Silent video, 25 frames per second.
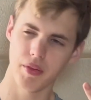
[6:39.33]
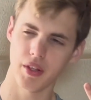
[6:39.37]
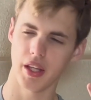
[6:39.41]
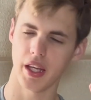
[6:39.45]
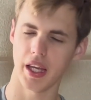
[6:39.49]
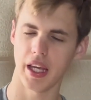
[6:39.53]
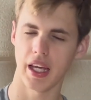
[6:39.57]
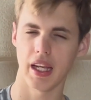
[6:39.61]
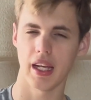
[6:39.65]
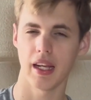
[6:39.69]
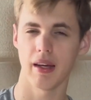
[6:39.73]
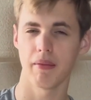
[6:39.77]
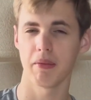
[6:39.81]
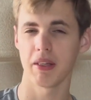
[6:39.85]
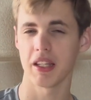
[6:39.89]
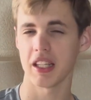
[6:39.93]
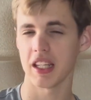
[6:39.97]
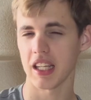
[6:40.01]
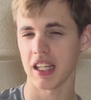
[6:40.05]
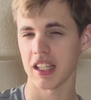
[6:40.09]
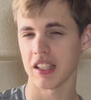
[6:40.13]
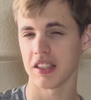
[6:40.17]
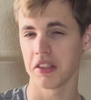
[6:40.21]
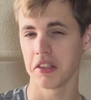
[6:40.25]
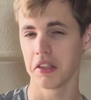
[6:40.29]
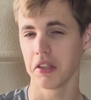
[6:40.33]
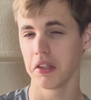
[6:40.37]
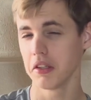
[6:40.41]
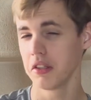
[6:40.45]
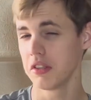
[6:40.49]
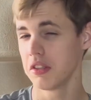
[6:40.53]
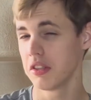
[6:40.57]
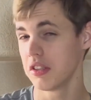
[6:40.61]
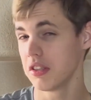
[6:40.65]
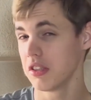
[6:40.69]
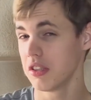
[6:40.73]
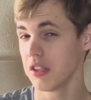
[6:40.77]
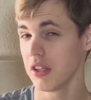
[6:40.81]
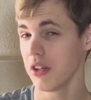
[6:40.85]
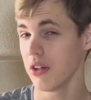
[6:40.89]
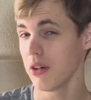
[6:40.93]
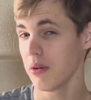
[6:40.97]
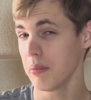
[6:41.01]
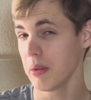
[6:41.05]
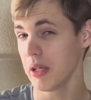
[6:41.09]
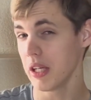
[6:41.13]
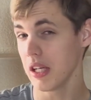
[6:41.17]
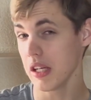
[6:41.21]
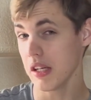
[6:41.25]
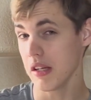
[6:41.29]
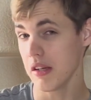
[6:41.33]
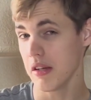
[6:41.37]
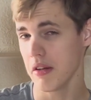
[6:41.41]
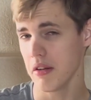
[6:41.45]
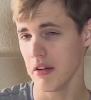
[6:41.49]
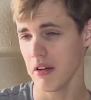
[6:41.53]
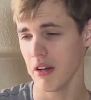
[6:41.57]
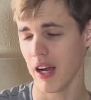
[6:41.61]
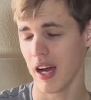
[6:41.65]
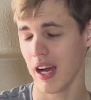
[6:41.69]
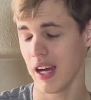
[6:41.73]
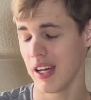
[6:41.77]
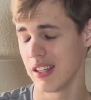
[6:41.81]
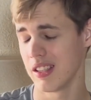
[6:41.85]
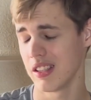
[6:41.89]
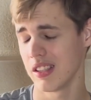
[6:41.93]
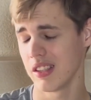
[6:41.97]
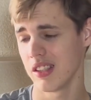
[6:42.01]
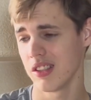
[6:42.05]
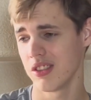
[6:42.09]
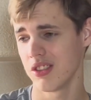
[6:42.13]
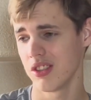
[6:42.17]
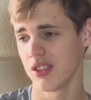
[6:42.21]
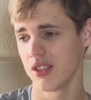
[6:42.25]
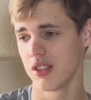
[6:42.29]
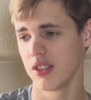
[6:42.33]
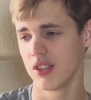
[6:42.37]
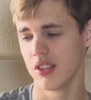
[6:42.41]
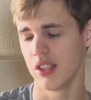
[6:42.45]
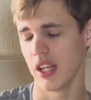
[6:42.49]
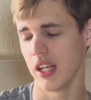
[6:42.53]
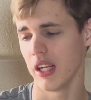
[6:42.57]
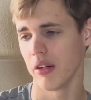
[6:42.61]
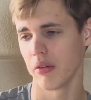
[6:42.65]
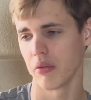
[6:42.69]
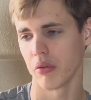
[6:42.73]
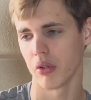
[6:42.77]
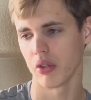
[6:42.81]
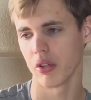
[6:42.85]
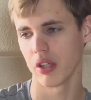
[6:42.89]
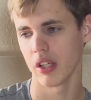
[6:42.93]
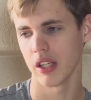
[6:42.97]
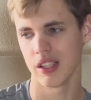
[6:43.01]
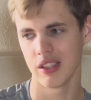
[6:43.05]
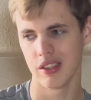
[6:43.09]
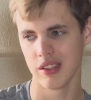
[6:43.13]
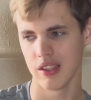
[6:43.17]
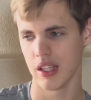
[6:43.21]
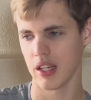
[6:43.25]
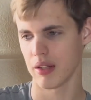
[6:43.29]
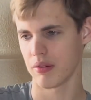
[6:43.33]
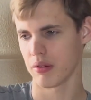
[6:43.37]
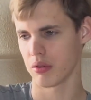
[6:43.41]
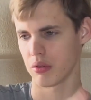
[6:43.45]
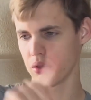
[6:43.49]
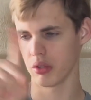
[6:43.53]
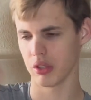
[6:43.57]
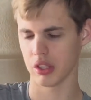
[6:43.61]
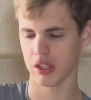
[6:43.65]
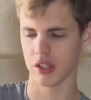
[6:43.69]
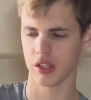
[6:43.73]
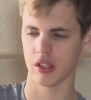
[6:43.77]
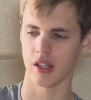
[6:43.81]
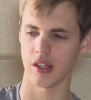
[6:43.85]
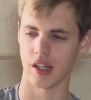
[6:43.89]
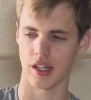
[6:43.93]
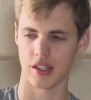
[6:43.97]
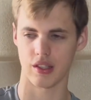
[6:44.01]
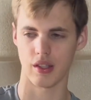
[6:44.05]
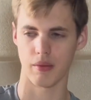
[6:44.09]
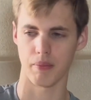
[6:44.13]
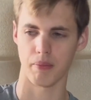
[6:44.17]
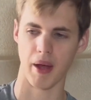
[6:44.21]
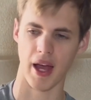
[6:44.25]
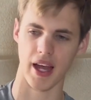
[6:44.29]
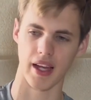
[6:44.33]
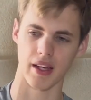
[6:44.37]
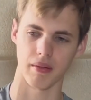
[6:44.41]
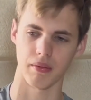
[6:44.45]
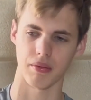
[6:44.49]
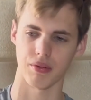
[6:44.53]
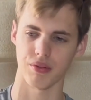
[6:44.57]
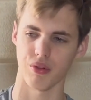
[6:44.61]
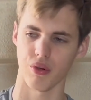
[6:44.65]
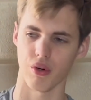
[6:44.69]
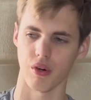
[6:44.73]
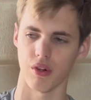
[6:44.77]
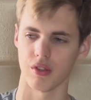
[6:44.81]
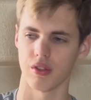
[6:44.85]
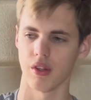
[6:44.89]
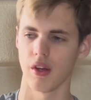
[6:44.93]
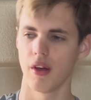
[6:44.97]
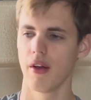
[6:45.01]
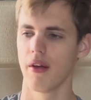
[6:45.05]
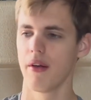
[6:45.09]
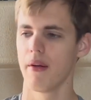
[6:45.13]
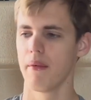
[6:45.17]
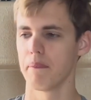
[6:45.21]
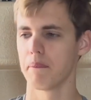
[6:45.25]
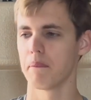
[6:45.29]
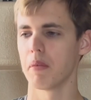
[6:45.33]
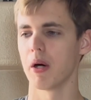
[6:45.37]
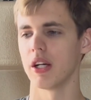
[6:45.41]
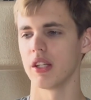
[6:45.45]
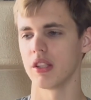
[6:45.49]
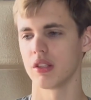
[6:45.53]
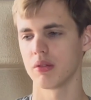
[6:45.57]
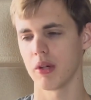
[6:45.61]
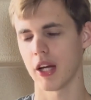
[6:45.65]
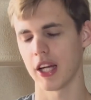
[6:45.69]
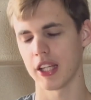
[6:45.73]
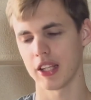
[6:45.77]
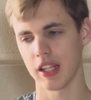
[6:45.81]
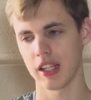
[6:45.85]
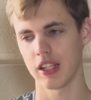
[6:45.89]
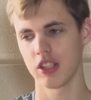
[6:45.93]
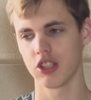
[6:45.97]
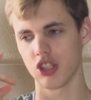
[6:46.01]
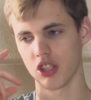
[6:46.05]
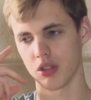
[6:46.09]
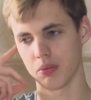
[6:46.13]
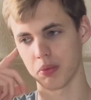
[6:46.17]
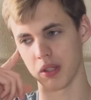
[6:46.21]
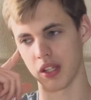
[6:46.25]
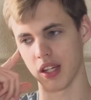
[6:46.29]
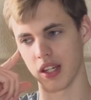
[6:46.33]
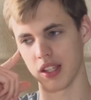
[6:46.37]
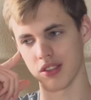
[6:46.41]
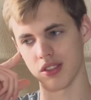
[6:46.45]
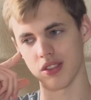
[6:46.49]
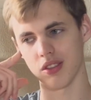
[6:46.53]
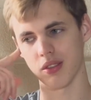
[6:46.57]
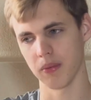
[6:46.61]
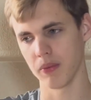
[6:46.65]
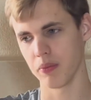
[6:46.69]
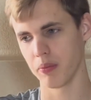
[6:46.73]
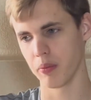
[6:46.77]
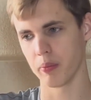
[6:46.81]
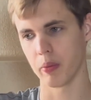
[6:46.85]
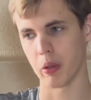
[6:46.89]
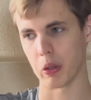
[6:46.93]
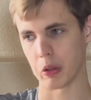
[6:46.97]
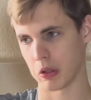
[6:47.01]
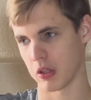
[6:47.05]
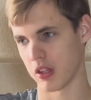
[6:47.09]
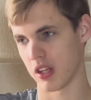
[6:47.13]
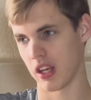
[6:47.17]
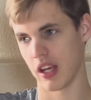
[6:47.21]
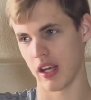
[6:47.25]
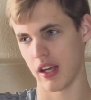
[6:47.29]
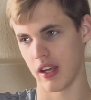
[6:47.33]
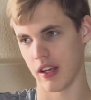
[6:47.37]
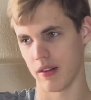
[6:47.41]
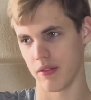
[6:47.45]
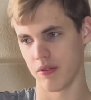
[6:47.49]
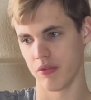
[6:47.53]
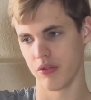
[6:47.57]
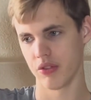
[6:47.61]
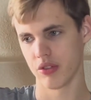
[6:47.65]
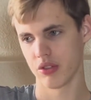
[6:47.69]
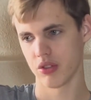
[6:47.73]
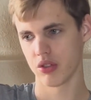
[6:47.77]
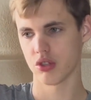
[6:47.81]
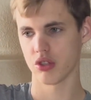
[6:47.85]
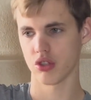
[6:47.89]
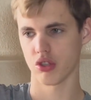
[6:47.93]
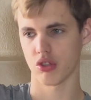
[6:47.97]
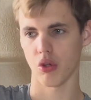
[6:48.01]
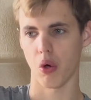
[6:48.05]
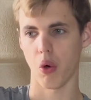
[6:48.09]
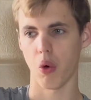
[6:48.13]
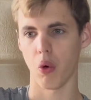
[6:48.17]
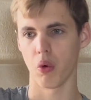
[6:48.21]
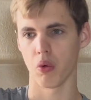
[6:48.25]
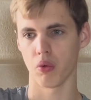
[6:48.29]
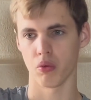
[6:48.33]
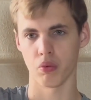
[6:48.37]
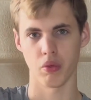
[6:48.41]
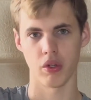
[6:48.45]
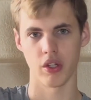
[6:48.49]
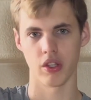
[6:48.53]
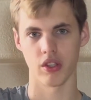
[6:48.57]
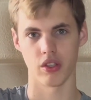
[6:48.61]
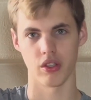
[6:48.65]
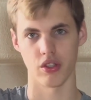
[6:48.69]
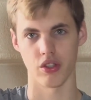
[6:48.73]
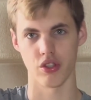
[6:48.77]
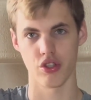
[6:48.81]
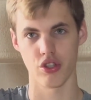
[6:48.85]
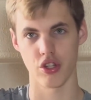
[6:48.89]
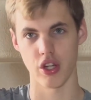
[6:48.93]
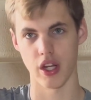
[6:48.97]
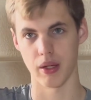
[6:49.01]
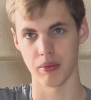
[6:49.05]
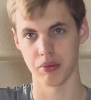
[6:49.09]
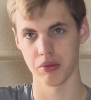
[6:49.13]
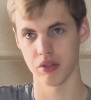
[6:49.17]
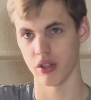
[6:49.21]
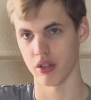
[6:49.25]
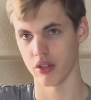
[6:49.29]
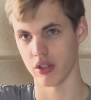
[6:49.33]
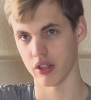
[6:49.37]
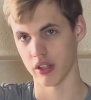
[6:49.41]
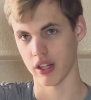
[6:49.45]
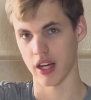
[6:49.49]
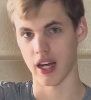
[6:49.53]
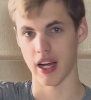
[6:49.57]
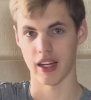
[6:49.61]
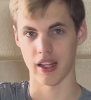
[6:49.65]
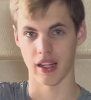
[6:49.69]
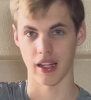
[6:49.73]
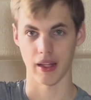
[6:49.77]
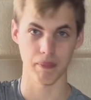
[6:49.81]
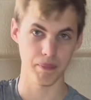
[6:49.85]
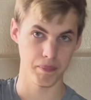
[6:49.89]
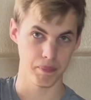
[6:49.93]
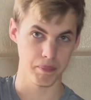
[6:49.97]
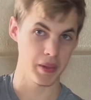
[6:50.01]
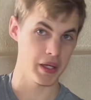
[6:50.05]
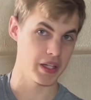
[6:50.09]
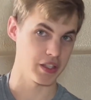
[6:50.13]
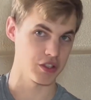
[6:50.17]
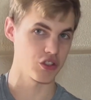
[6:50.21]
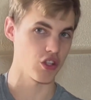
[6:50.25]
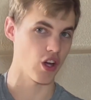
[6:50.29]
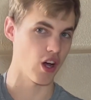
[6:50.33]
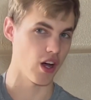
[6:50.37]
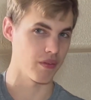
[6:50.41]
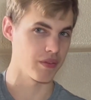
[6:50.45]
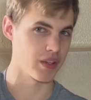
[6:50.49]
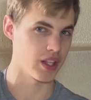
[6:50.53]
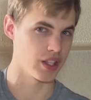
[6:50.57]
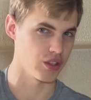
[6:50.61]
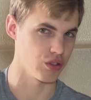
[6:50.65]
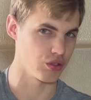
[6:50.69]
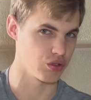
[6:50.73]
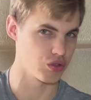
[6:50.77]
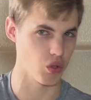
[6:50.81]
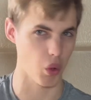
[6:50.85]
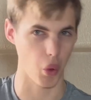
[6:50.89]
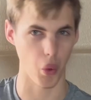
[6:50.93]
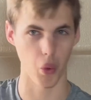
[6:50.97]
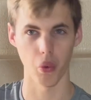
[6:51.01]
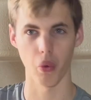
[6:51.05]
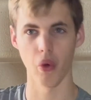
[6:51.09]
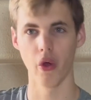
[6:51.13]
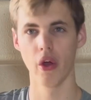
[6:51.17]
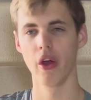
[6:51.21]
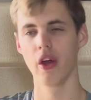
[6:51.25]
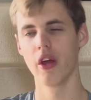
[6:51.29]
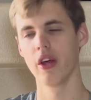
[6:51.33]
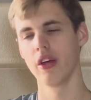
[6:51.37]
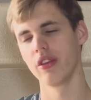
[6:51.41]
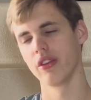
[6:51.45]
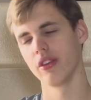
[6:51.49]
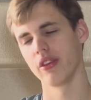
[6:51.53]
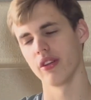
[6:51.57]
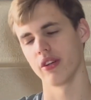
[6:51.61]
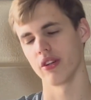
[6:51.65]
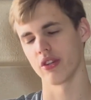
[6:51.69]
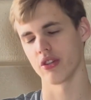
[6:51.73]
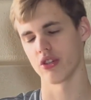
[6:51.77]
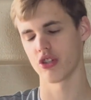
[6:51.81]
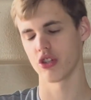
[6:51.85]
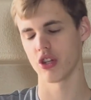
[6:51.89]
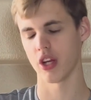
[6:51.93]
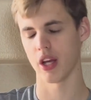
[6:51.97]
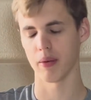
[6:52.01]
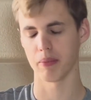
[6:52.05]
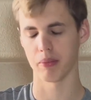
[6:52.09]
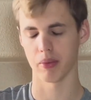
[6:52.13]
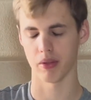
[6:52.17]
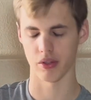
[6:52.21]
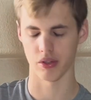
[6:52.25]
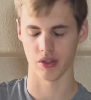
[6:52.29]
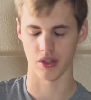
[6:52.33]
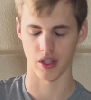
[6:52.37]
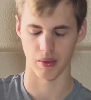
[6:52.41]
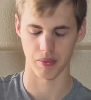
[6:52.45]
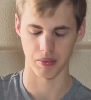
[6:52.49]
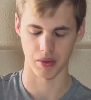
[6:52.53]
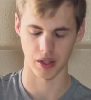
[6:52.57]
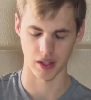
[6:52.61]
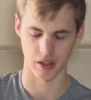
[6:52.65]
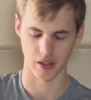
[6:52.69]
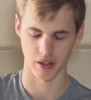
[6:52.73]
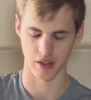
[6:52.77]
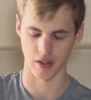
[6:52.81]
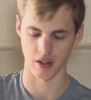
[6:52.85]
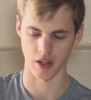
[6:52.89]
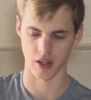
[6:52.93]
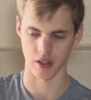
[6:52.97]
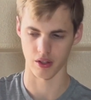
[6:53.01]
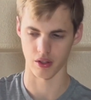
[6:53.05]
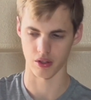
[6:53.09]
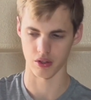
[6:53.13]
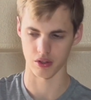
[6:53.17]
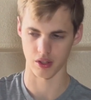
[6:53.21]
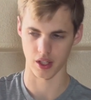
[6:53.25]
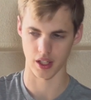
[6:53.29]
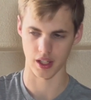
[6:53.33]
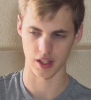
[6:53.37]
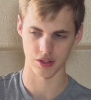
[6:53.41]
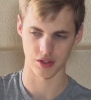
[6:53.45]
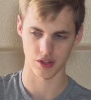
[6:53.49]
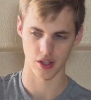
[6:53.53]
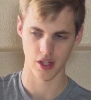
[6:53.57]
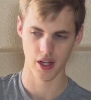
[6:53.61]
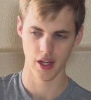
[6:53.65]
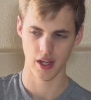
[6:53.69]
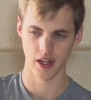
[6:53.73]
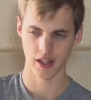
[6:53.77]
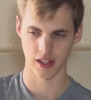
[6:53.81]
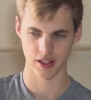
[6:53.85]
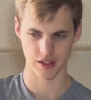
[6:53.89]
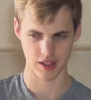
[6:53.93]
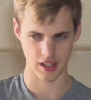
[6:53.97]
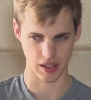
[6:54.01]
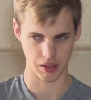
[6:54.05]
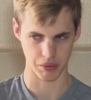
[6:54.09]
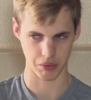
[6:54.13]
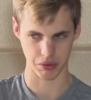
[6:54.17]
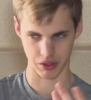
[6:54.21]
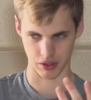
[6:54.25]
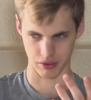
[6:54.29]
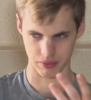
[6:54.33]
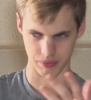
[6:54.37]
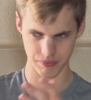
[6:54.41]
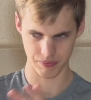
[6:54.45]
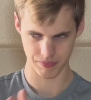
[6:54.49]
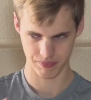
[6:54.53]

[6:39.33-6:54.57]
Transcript: And I mean, it could still be. I, it just didn't really, it never really connected back and forth. But it's, I think it's just because Bo-Katan stole one of their ships, so they're kind of like pissed off that you stole their ship or something on those lines, because that was a